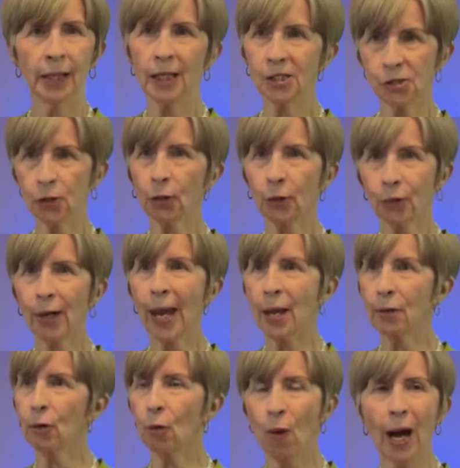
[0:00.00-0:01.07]
and he's their
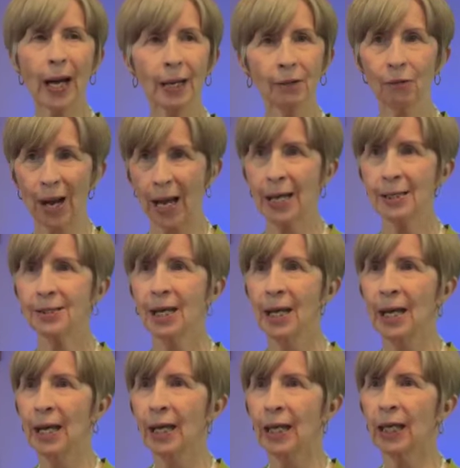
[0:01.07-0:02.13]
creator, why,
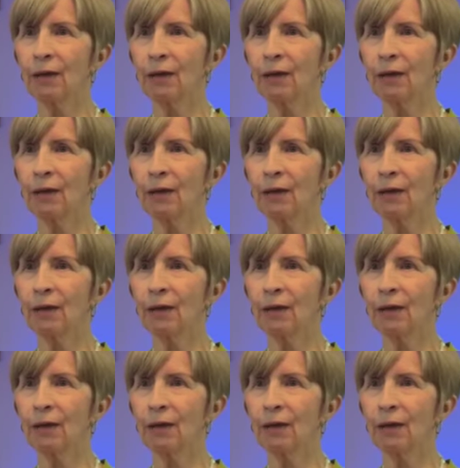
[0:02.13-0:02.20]
right?